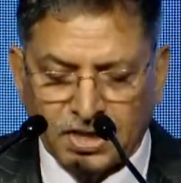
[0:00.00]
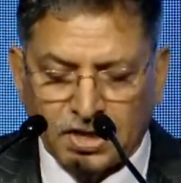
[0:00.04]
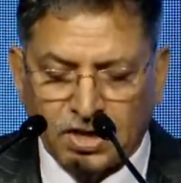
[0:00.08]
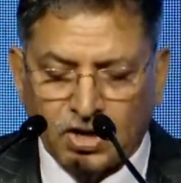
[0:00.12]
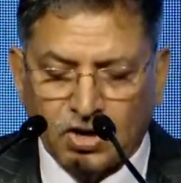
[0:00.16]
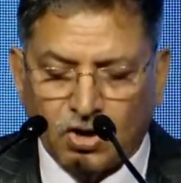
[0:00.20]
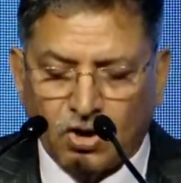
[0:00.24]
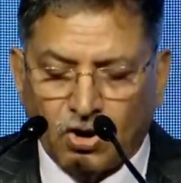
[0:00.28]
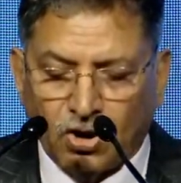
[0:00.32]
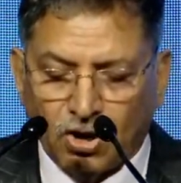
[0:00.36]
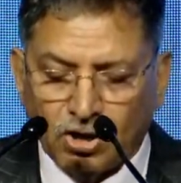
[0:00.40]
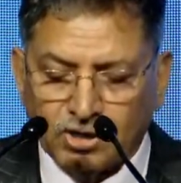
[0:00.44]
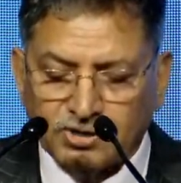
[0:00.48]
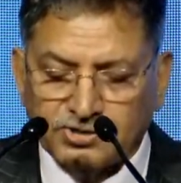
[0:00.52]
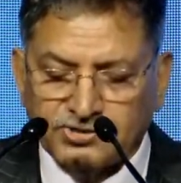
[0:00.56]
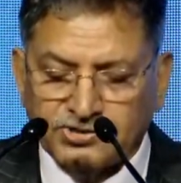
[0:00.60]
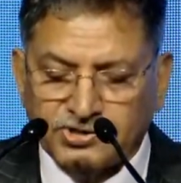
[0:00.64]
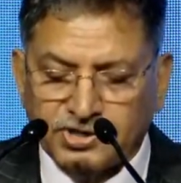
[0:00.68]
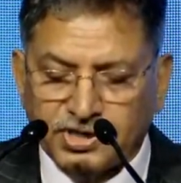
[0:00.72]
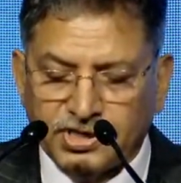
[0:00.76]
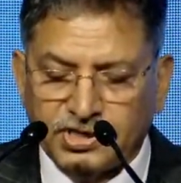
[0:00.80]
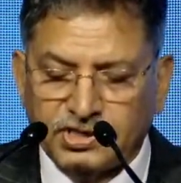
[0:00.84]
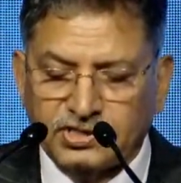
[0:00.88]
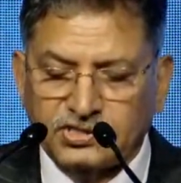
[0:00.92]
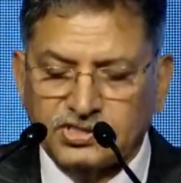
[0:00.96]
All
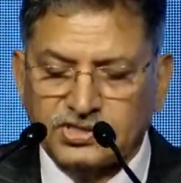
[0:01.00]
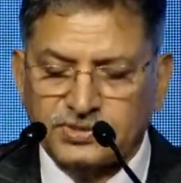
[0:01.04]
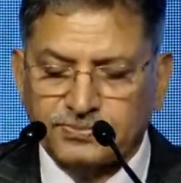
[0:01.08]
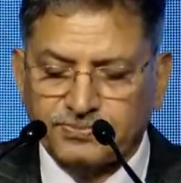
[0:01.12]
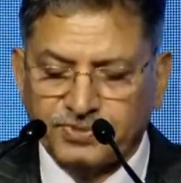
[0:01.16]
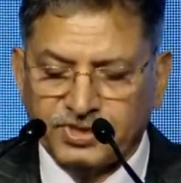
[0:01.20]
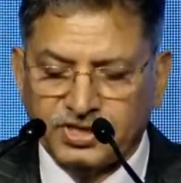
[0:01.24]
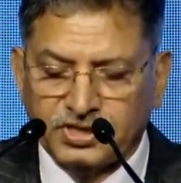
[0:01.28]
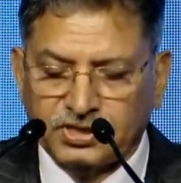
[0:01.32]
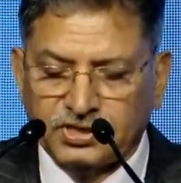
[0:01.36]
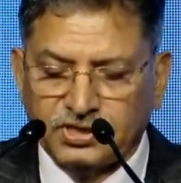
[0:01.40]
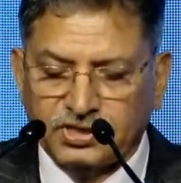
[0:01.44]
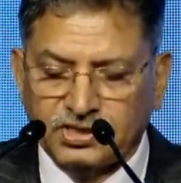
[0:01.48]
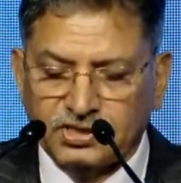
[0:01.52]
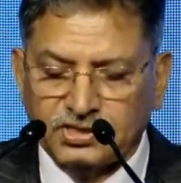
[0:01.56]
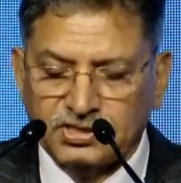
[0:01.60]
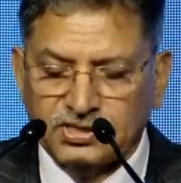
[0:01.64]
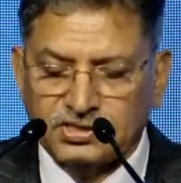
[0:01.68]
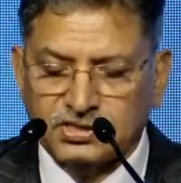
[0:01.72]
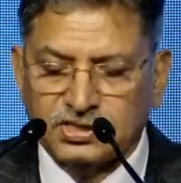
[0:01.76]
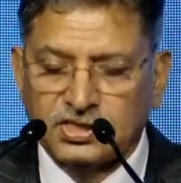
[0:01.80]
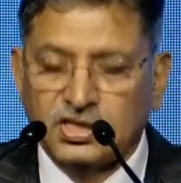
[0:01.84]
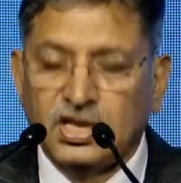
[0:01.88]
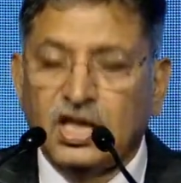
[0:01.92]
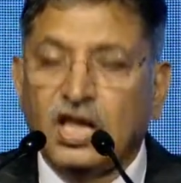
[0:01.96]
chairs,
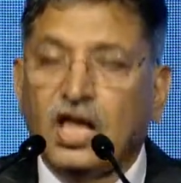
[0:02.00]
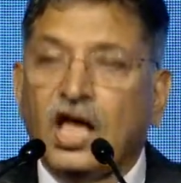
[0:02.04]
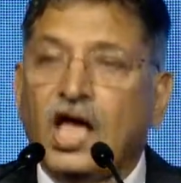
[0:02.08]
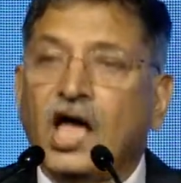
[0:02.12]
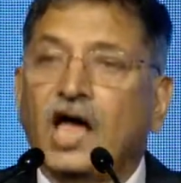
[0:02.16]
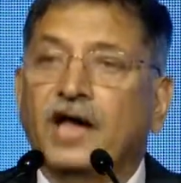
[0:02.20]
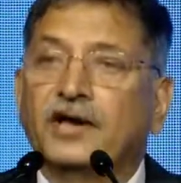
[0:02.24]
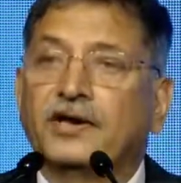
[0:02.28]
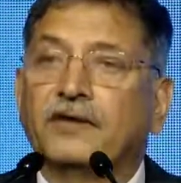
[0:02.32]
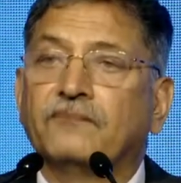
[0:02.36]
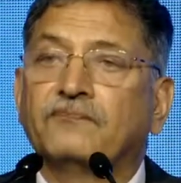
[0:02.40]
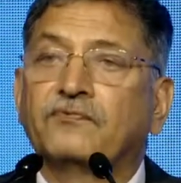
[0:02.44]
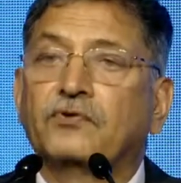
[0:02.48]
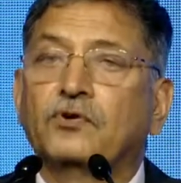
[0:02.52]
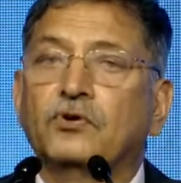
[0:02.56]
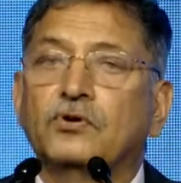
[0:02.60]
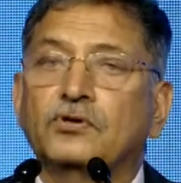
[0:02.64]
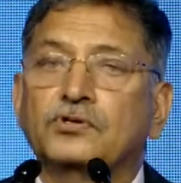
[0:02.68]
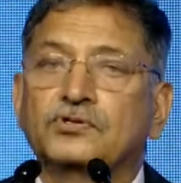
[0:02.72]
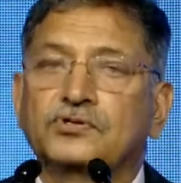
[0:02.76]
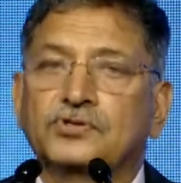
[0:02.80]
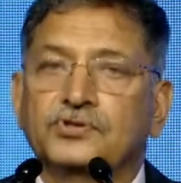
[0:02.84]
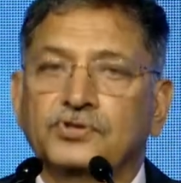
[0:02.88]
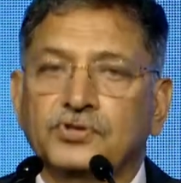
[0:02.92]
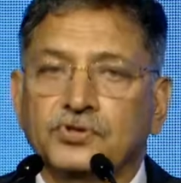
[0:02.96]
speakers, and of
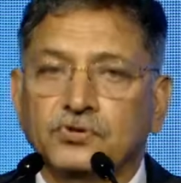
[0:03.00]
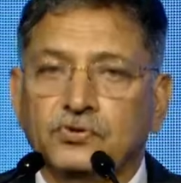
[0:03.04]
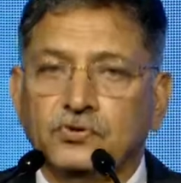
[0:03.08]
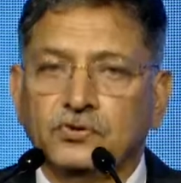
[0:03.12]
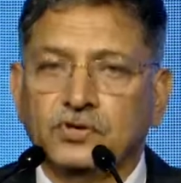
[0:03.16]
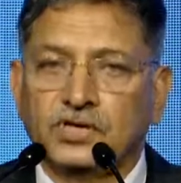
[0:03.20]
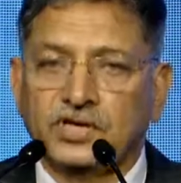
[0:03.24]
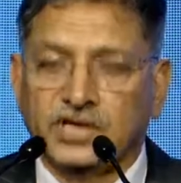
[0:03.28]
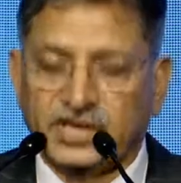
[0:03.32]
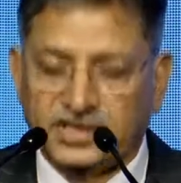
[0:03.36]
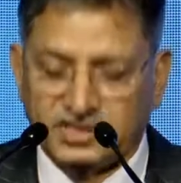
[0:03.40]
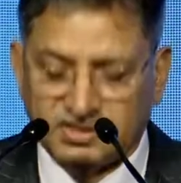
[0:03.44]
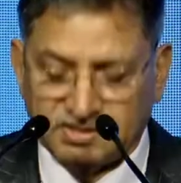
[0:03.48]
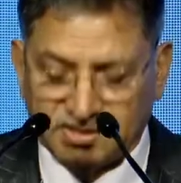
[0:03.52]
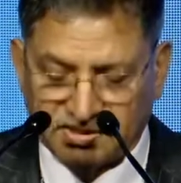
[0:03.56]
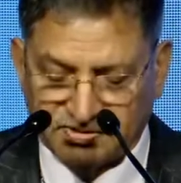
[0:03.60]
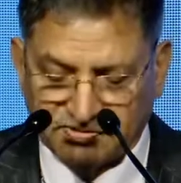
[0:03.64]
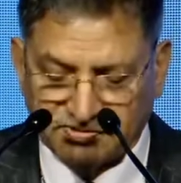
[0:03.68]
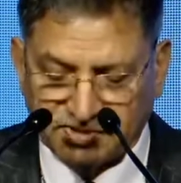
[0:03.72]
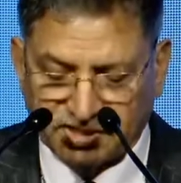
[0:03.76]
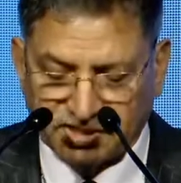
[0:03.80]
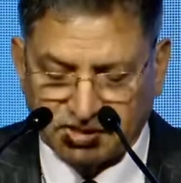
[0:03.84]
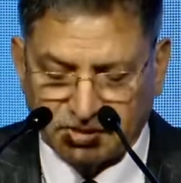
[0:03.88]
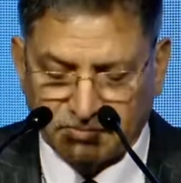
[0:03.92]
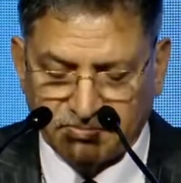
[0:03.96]
course you, ladies and
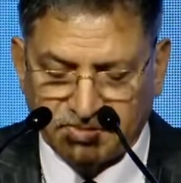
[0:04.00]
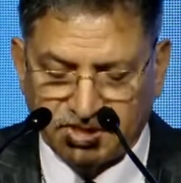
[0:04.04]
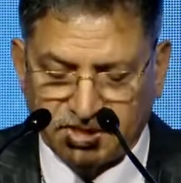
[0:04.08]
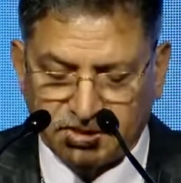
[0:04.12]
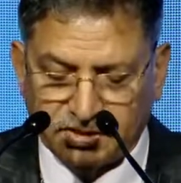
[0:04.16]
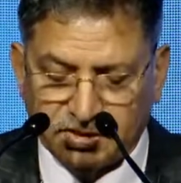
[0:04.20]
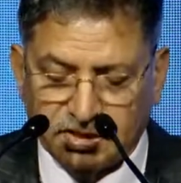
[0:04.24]
gentlemen,